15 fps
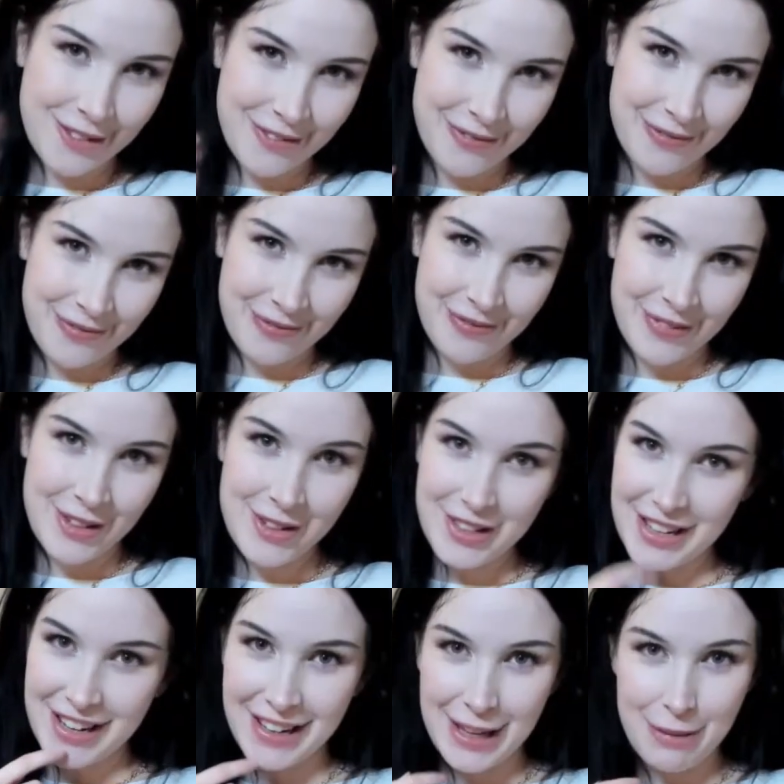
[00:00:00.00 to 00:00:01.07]
you just
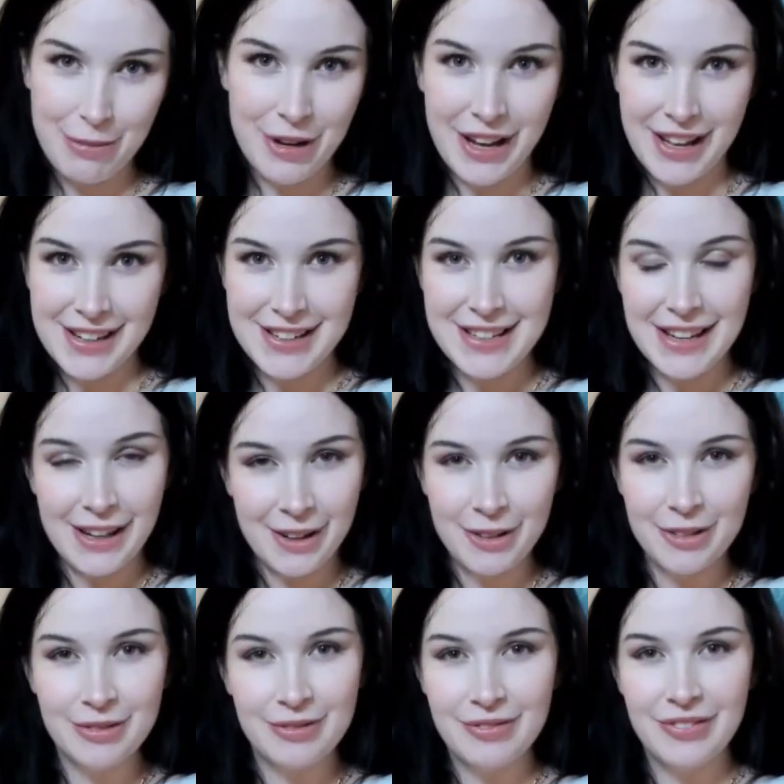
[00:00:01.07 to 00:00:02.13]
kind of keep your head
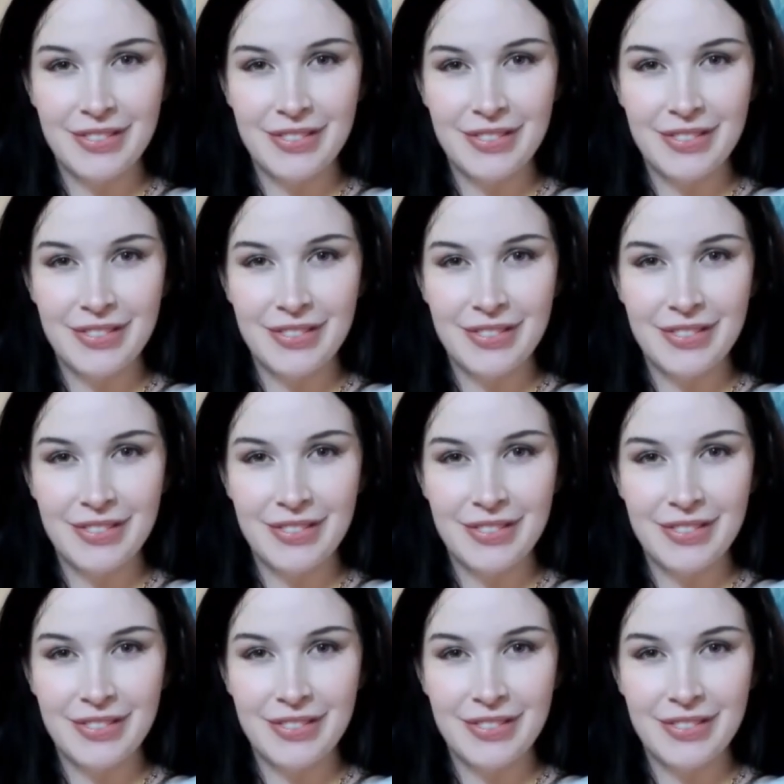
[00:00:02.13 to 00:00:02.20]
down.